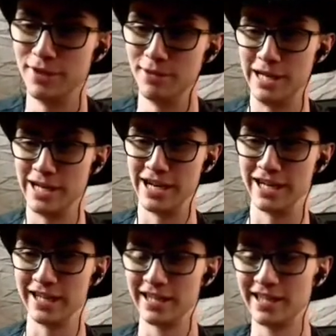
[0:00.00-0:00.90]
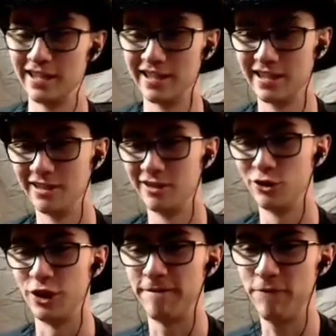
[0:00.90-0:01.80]
into my 9.
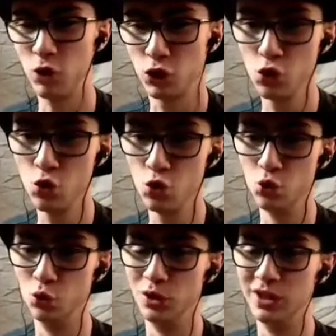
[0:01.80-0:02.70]
Just like, fuck you!